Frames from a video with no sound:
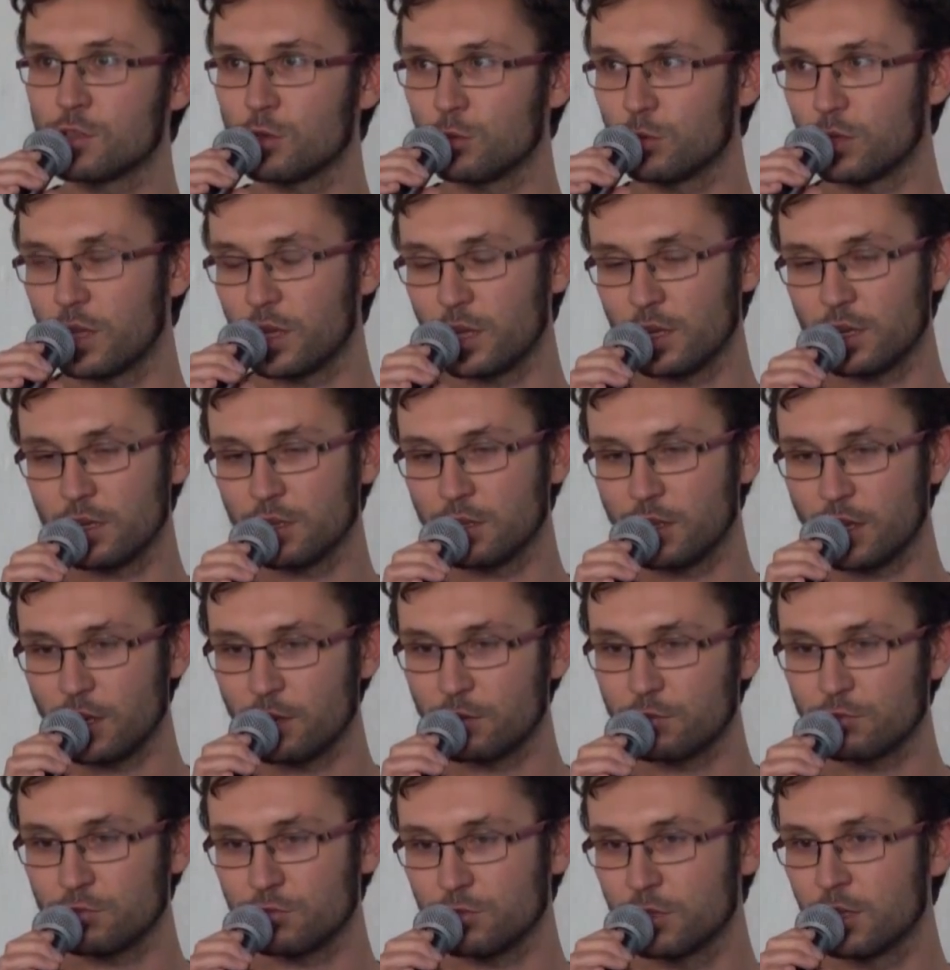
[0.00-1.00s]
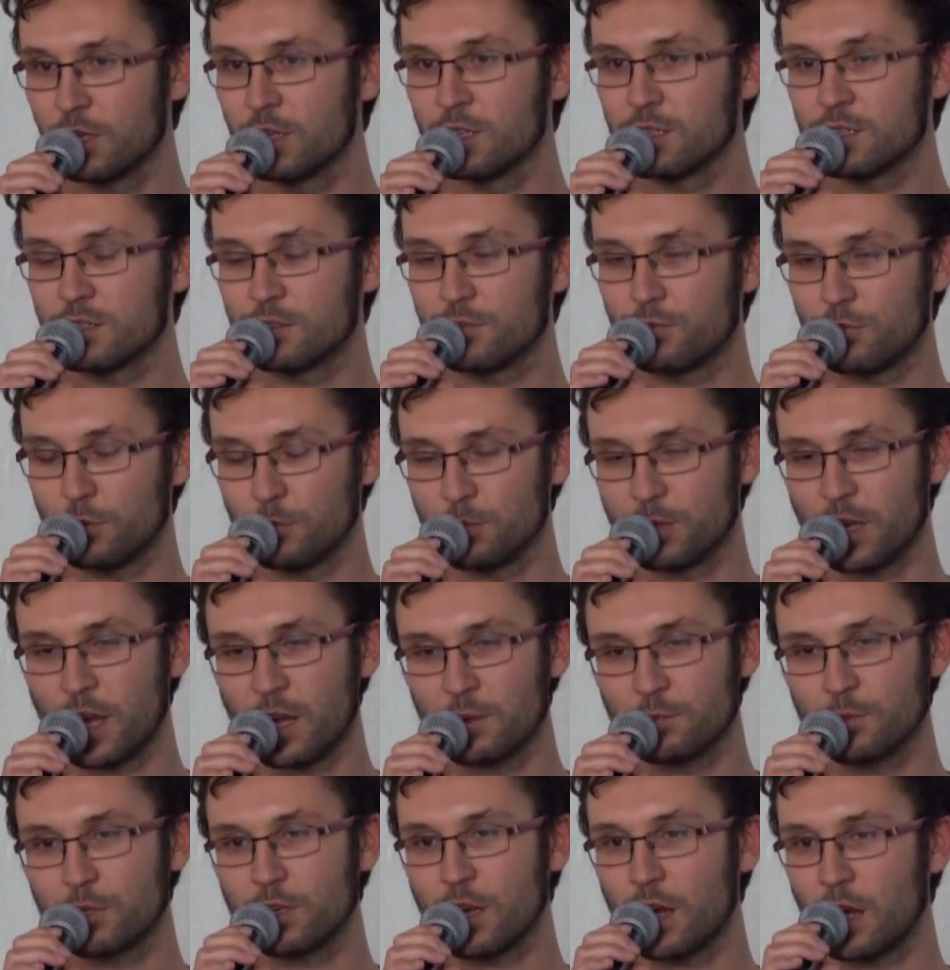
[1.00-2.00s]
So they from
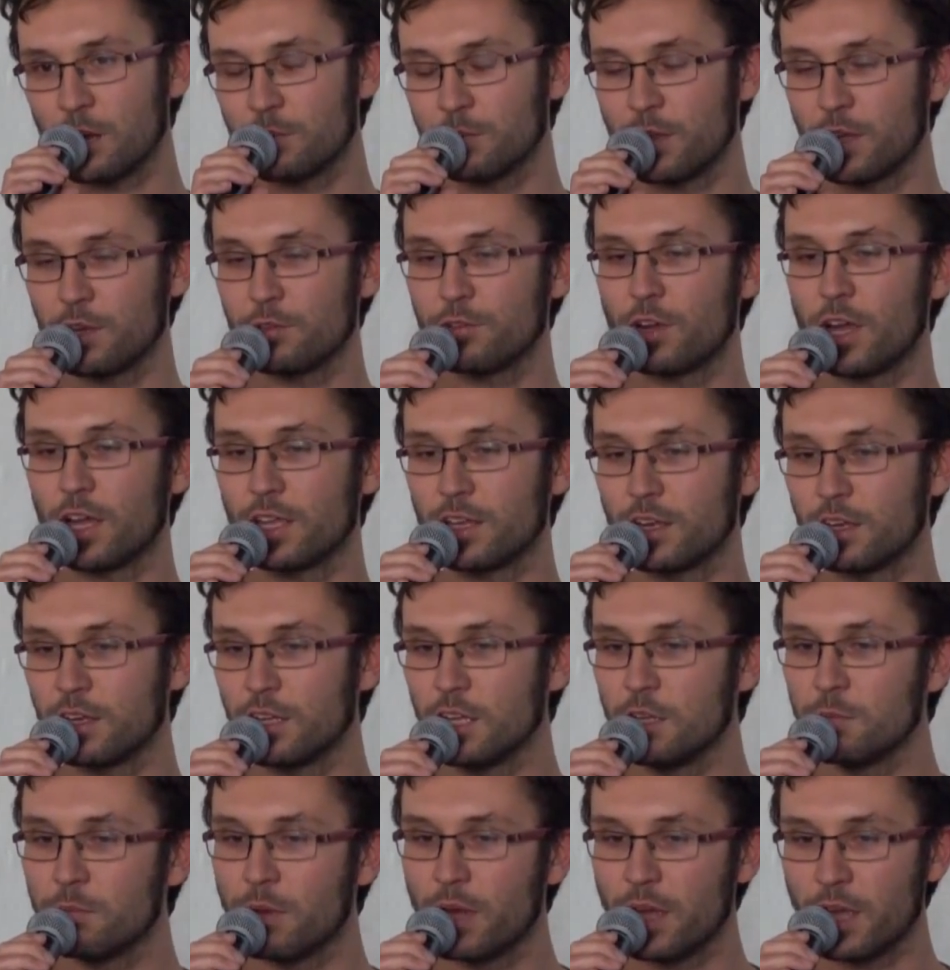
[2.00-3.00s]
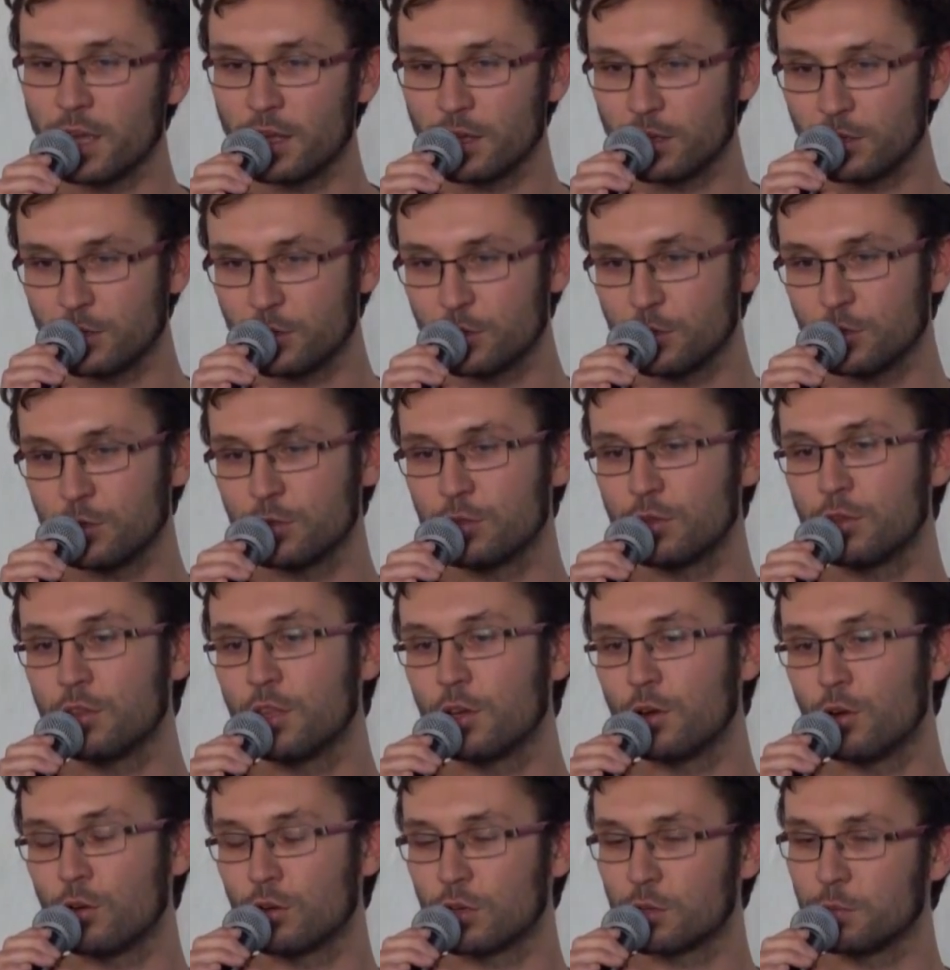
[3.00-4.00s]
time to time they write an email to
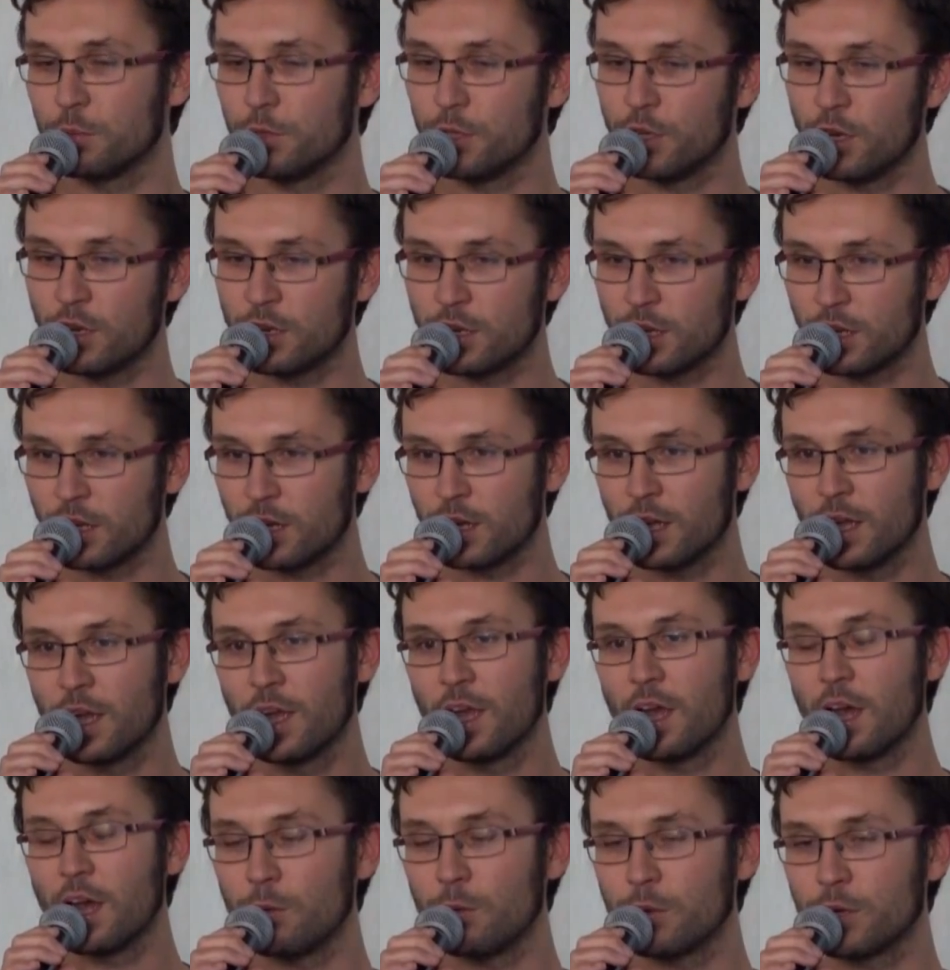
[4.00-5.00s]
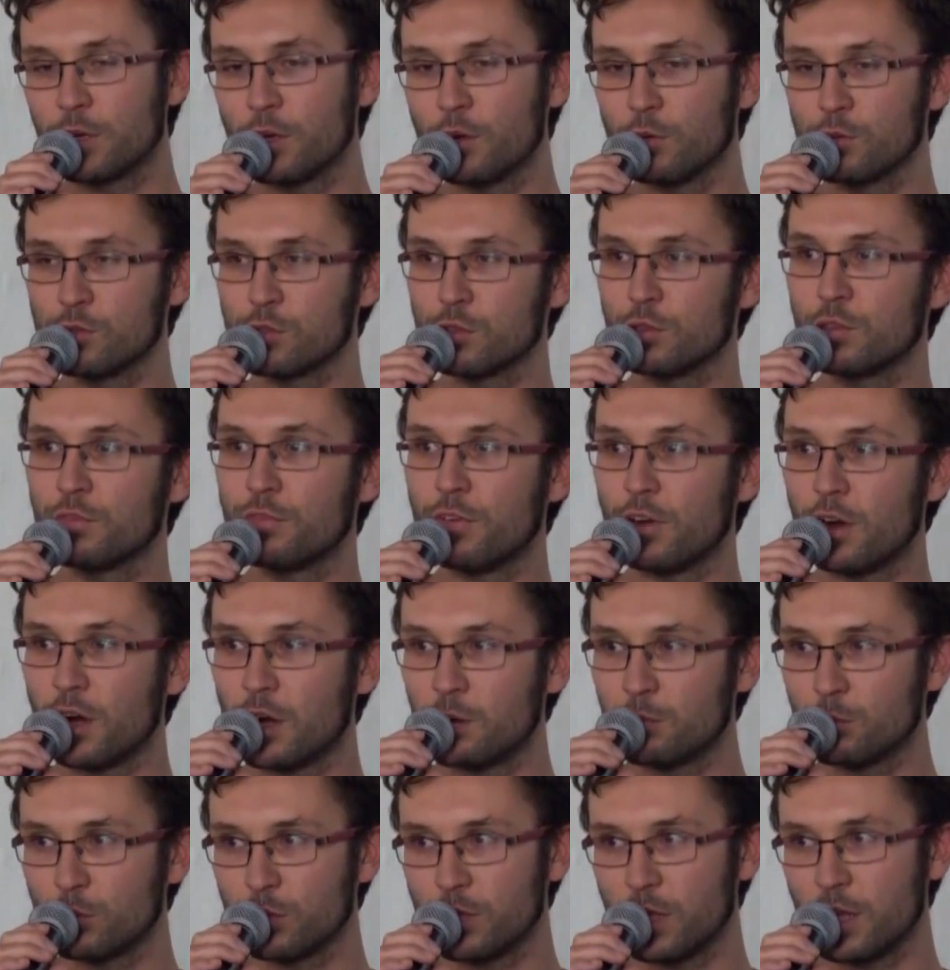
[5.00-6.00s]
the whole community how it goes on the
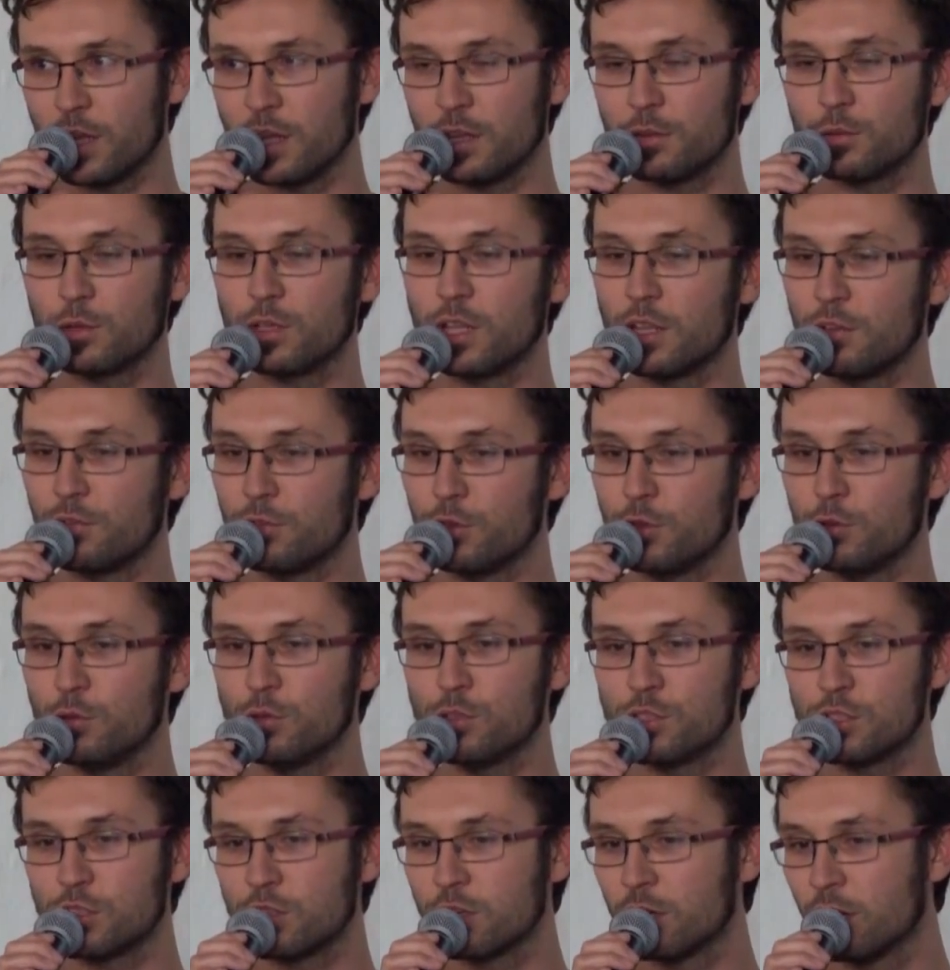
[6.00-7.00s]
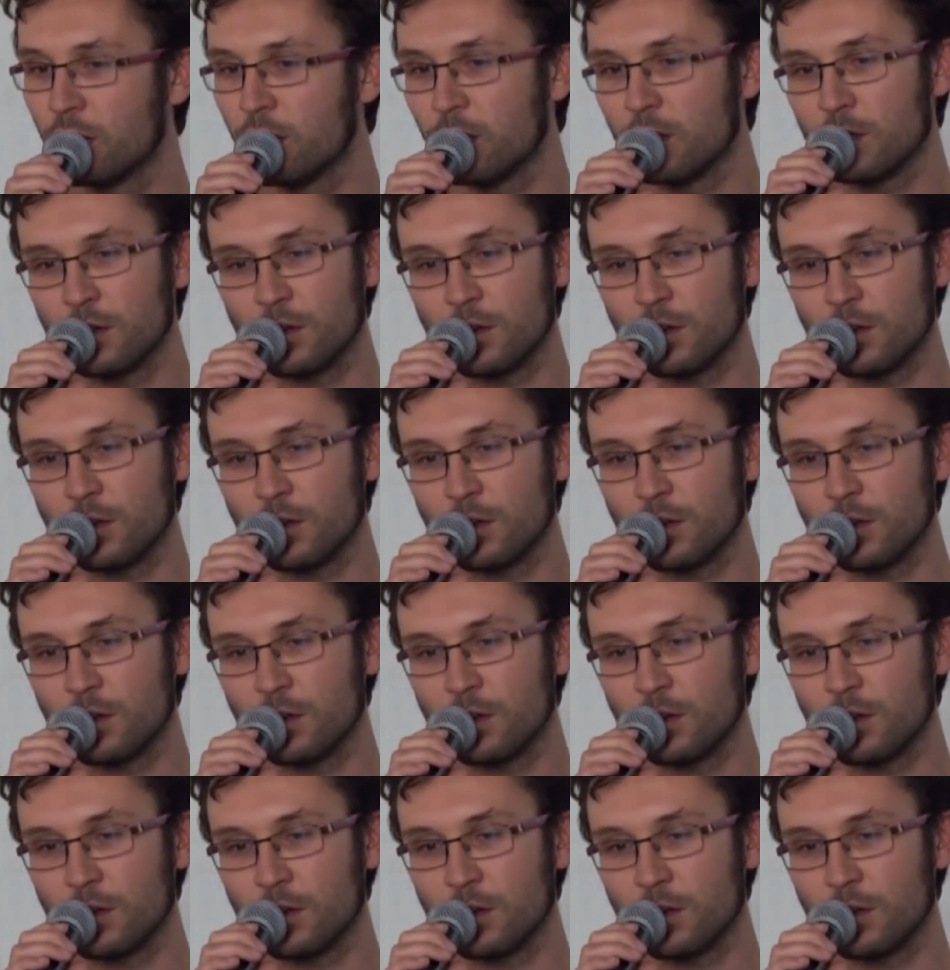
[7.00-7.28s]
farm, what they've used,